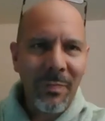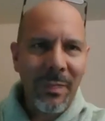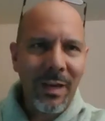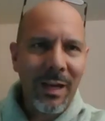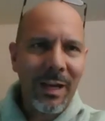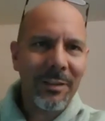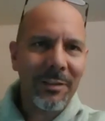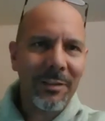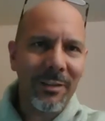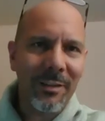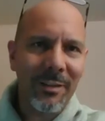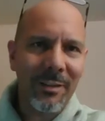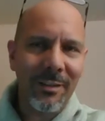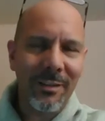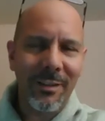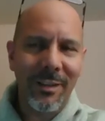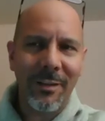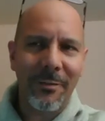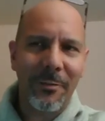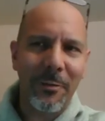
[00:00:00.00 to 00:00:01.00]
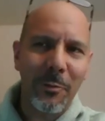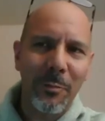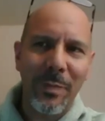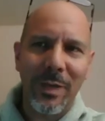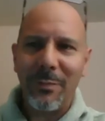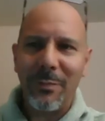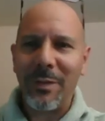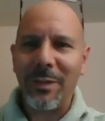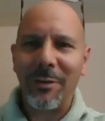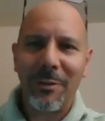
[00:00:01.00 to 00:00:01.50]
actually, if you
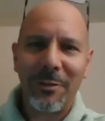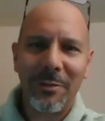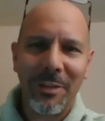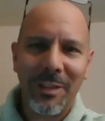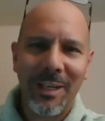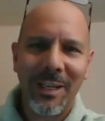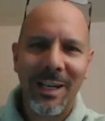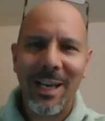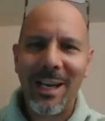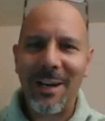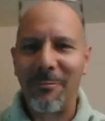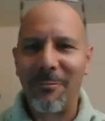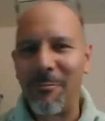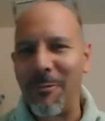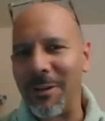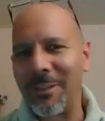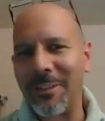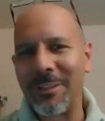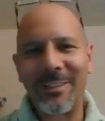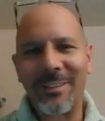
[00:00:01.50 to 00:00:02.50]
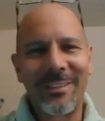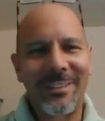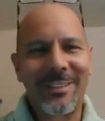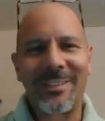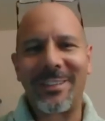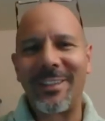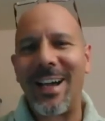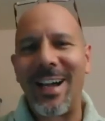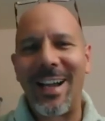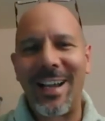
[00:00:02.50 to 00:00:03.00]
make me the host again, I have one
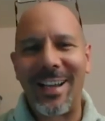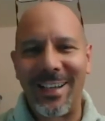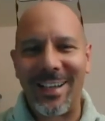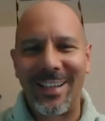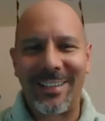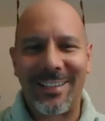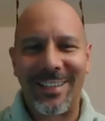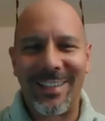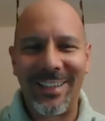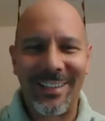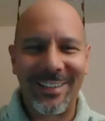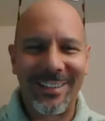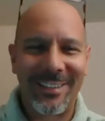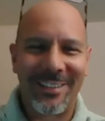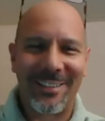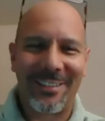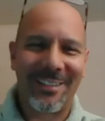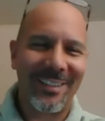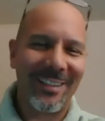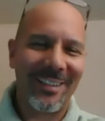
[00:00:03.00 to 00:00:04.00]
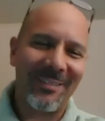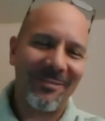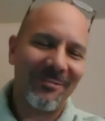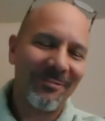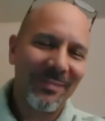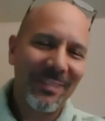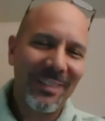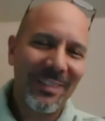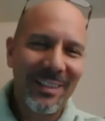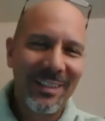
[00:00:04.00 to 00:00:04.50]
slide I did just to
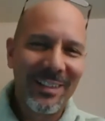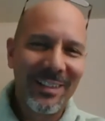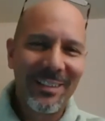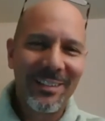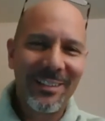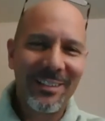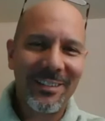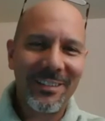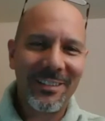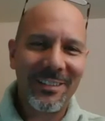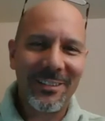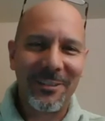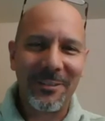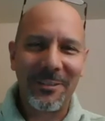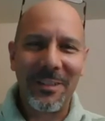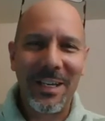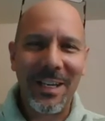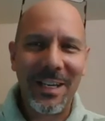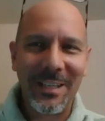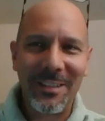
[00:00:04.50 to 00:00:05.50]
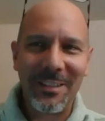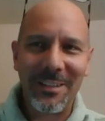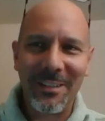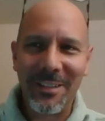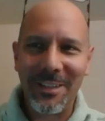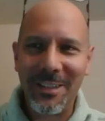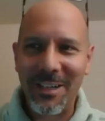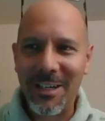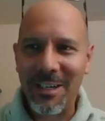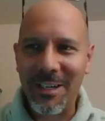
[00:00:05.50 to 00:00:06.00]
do that.
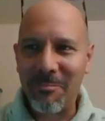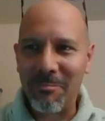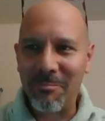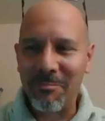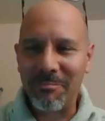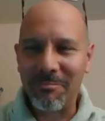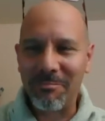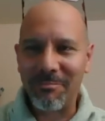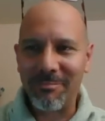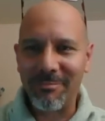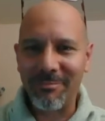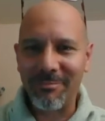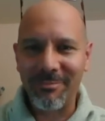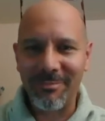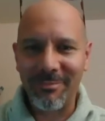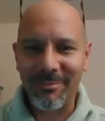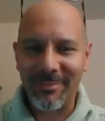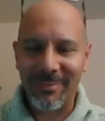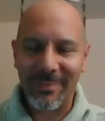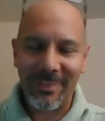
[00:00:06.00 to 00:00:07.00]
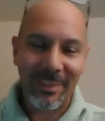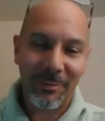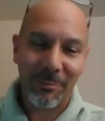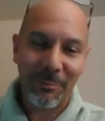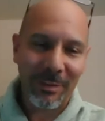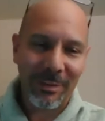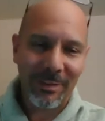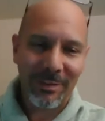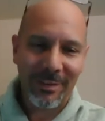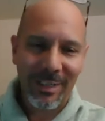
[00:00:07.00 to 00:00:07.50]
Just
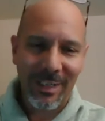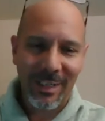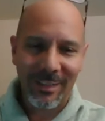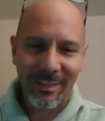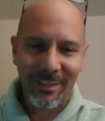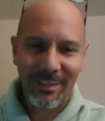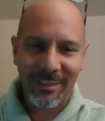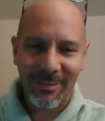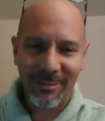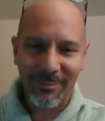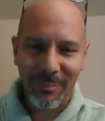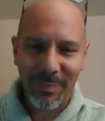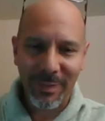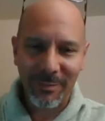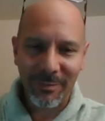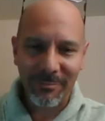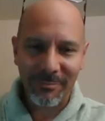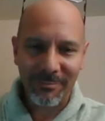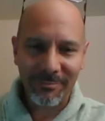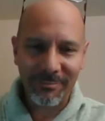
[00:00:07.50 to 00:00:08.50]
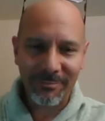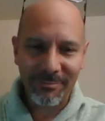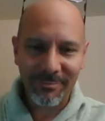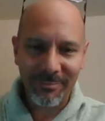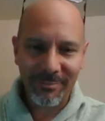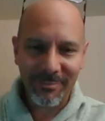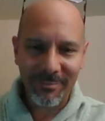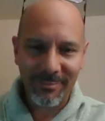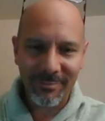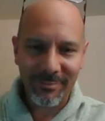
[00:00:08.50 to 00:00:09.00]
one slide, but
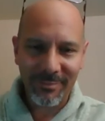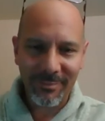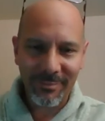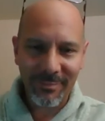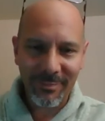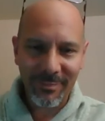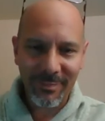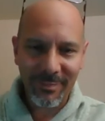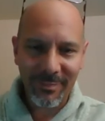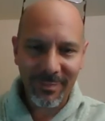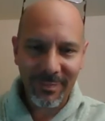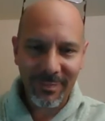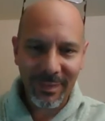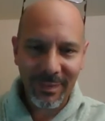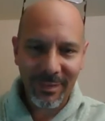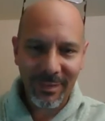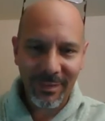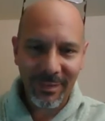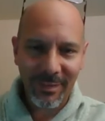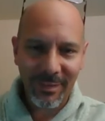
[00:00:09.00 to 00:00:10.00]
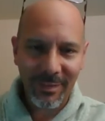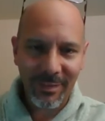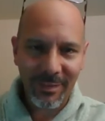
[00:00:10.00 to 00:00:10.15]
let's see.